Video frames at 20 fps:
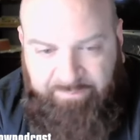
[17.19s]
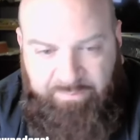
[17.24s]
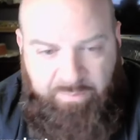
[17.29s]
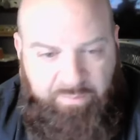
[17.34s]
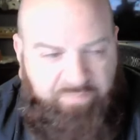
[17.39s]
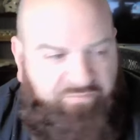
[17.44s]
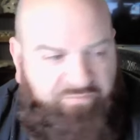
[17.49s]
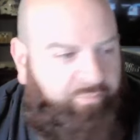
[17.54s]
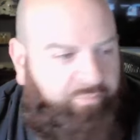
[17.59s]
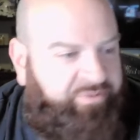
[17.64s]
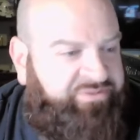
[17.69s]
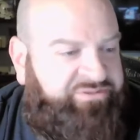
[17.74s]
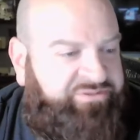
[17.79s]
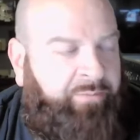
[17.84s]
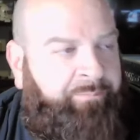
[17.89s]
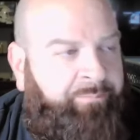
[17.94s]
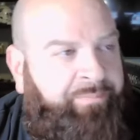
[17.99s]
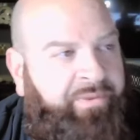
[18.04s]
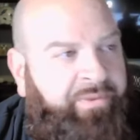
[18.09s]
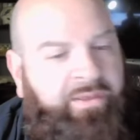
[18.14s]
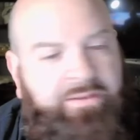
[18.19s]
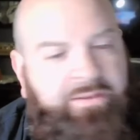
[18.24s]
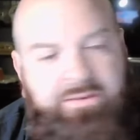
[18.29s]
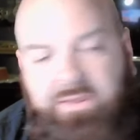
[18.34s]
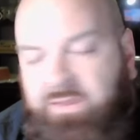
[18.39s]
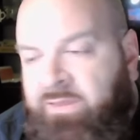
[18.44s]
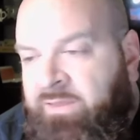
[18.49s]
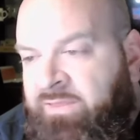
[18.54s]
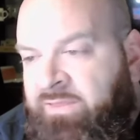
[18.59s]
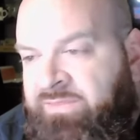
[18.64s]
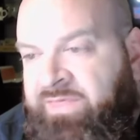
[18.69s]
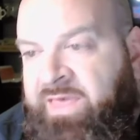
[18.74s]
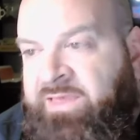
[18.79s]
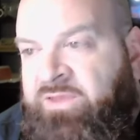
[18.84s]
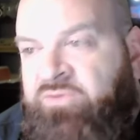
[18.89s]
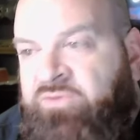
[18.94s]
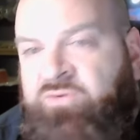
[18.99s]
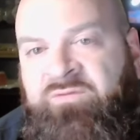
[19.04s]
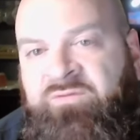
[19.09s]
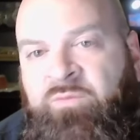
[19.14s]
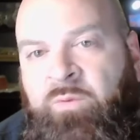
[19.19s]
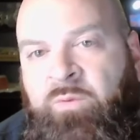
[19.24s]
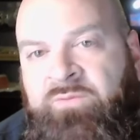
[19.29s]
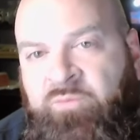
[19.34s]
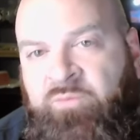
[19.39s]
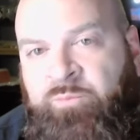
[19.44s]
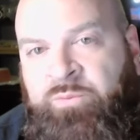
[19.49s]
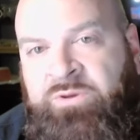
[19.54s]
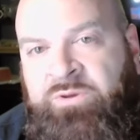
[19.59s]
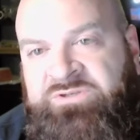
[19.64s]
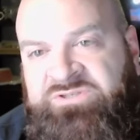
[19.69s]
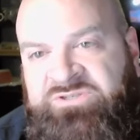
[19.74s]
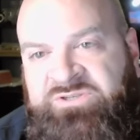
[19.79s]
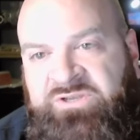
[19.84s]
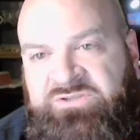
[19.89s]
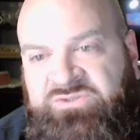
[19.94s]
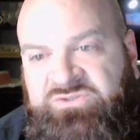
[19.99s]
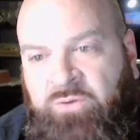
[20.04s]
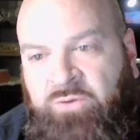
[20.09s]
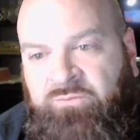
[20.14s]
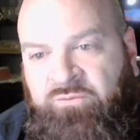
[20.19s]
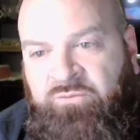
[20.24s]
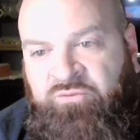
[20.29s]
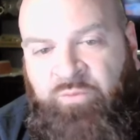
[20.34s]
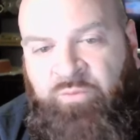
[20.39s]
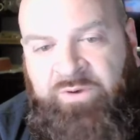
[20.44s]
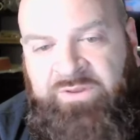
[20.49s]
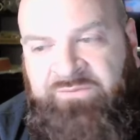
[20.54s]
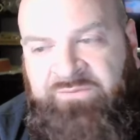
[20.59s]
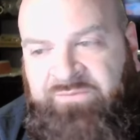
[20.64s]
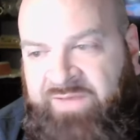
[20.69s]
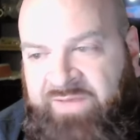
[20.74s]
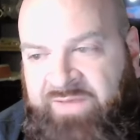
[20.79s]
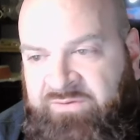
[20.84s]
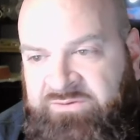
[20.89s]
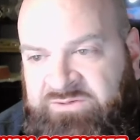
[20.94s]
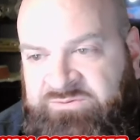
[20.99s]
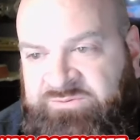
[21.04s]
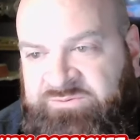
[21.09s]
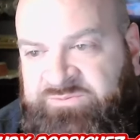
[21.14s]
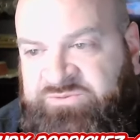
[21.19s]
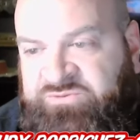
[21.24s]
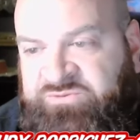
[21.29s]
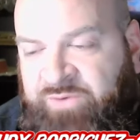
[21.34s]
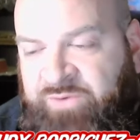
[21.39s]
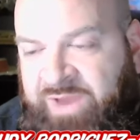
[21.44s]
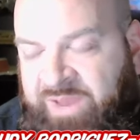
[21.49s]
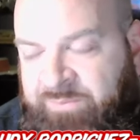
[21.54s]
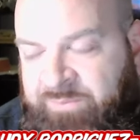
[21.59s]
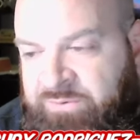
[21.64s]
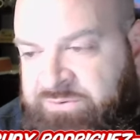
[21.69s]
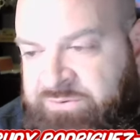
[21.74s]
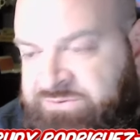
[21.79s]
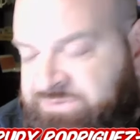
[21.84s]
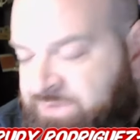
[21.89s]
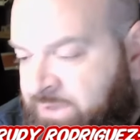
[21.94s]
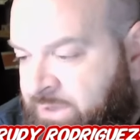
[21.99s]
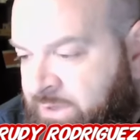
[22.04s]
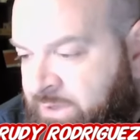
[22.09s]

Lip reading: But before we jump in, thank you to everyone for pushing us over 2,500 subscribers.